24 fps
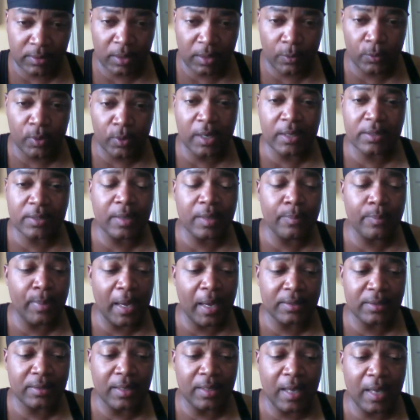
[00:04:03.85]
And when I say
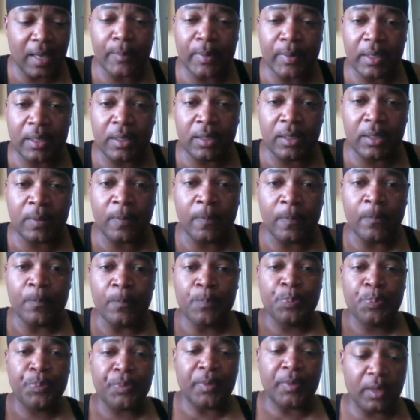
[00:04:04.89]
boxing, I mean
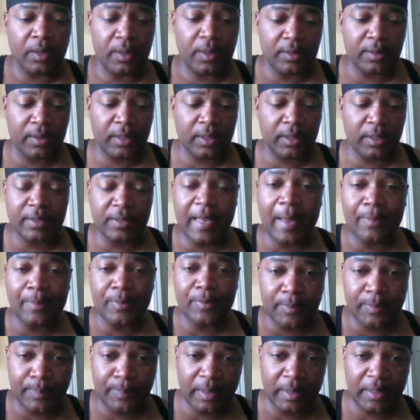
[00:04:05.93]
the
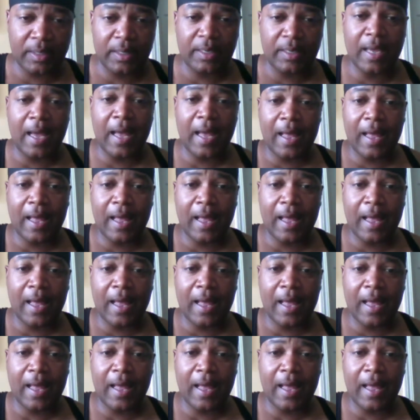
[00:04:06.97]
adaptability.